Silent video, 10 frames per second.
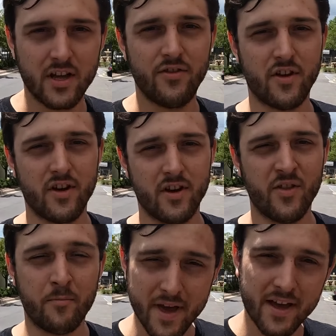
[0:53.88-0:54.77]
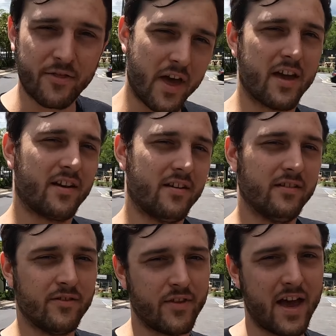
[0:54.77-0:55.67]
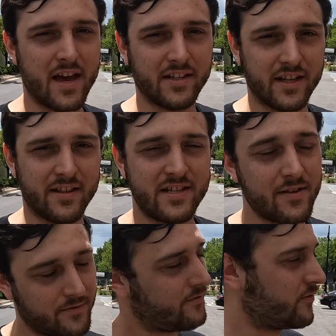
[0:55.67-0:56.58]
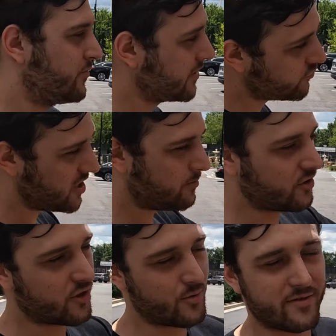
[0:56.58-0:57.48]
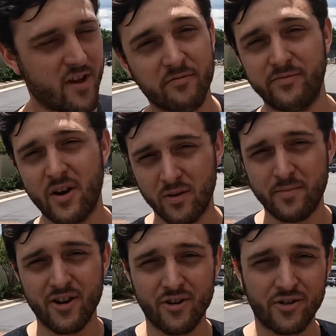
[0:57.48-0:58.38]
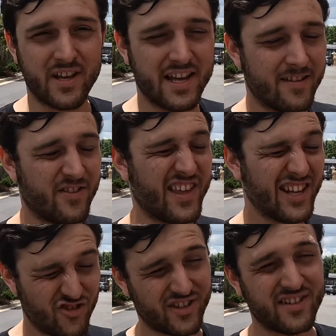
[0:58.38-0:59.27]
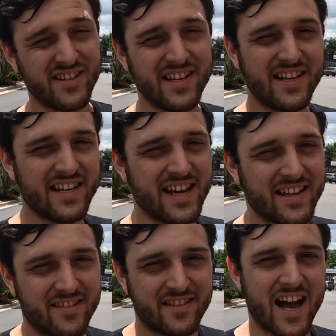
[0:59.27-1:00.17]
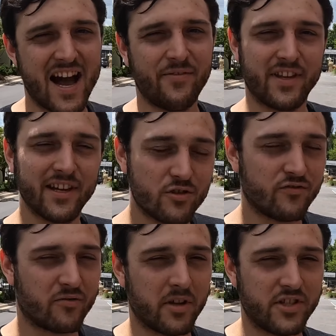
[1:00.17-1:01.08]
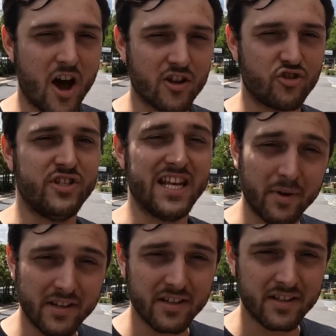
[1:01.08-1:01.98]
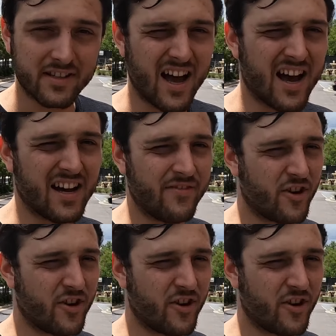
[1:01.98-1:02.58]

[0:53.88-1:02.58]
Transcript: The big thing that is different from this Jeep to the rest of them that we build is the engine. It's got the engine from a Dodge Demon. They're